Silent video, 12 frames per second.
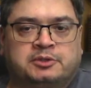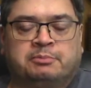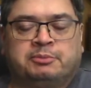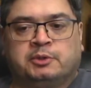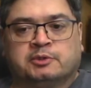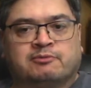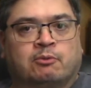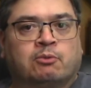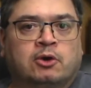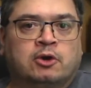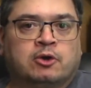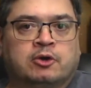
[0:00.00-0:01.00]
computers for
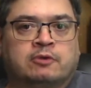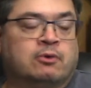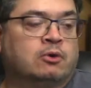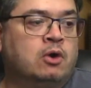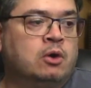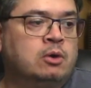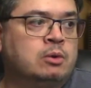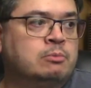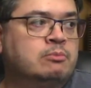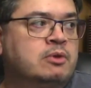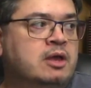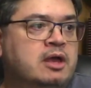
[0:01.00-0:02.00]
work, for home,